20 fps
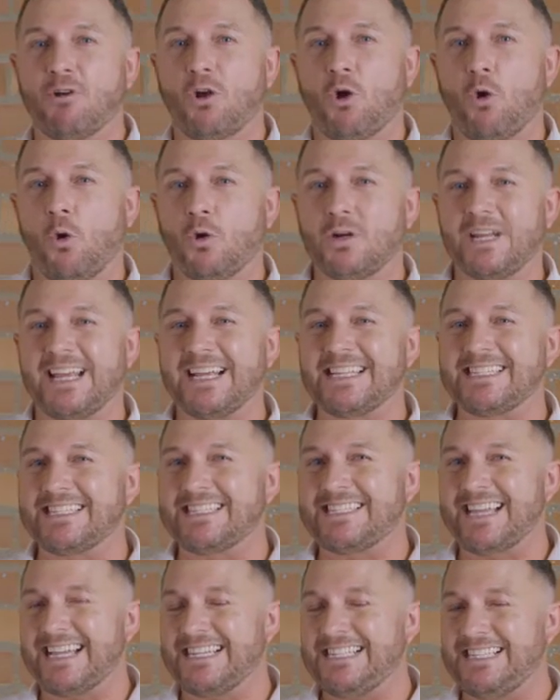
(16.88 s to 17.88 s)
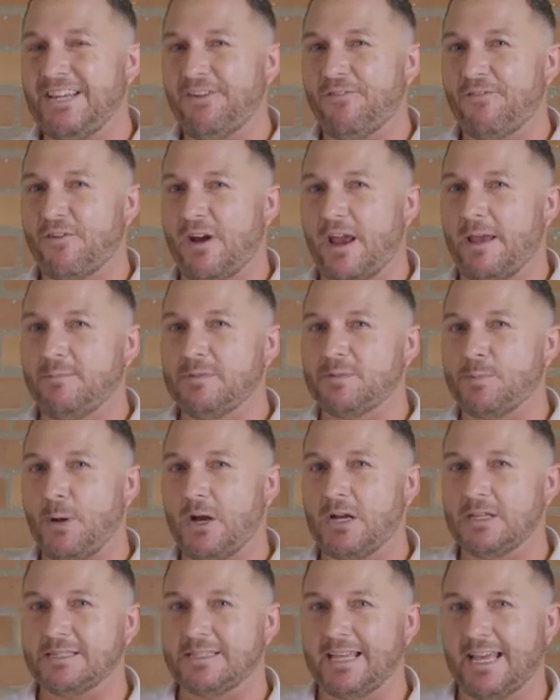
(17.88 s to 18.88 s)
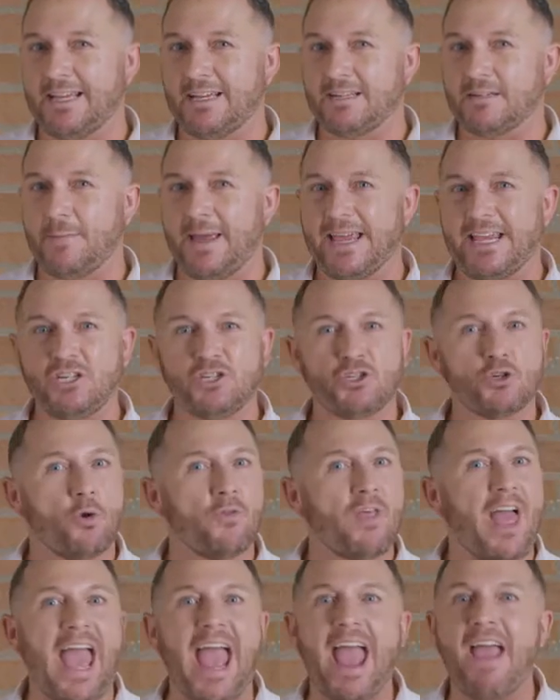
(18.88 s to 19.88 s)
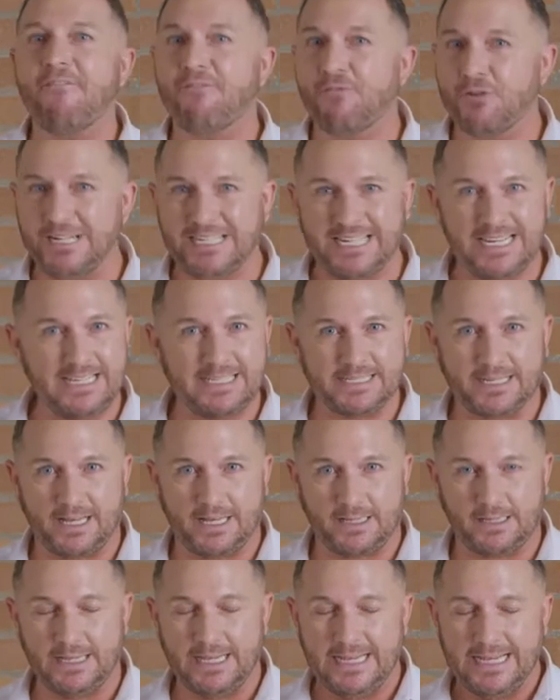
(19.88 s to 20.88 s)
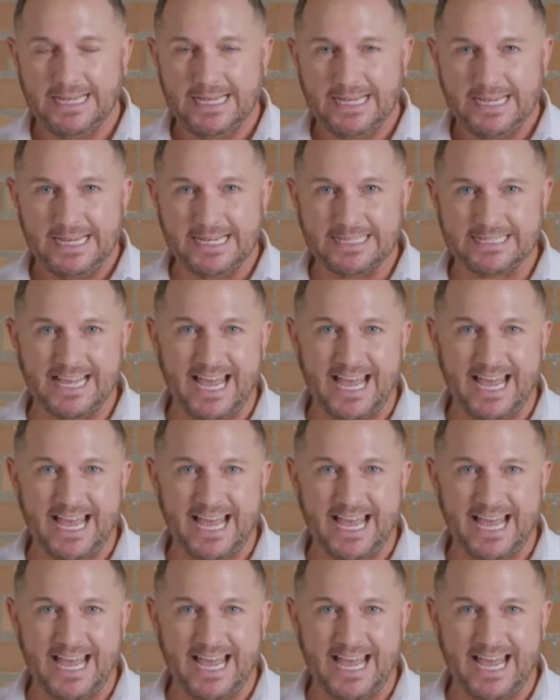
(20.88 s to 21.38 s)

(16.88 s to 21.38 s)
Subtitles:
recording at 60 frames per second, making sure that every detail is